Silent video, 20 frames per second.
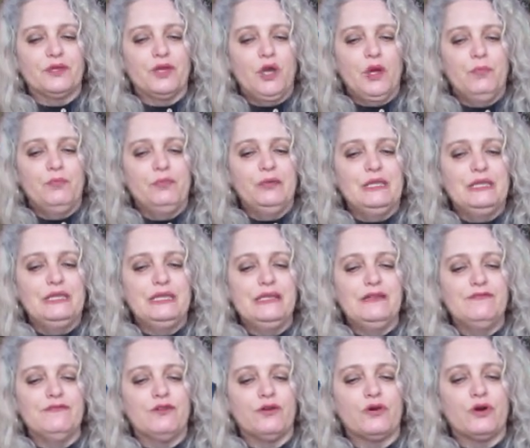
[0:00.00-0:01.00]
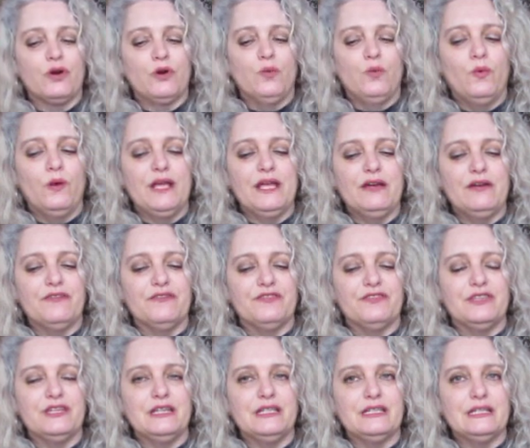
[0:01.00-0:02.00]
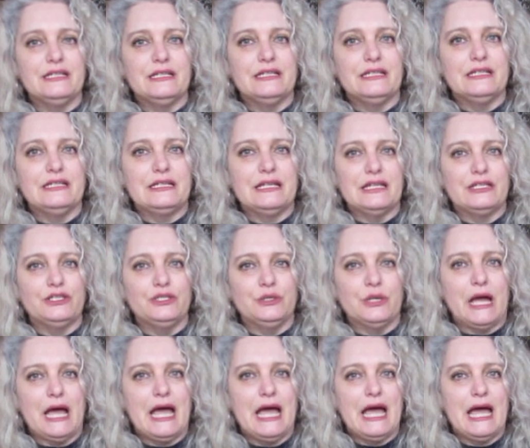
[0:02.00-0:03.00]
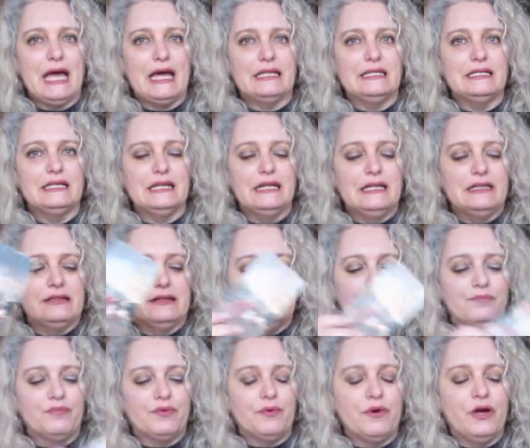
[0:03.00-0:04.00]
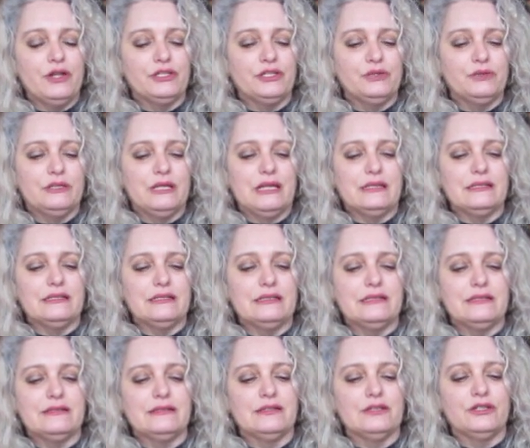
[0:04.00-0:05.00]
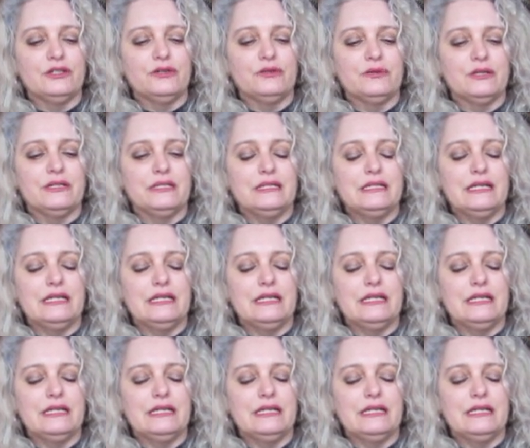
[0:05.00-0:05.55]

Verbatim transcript: a belief or a way of thinking that you had that brought you that insecurity.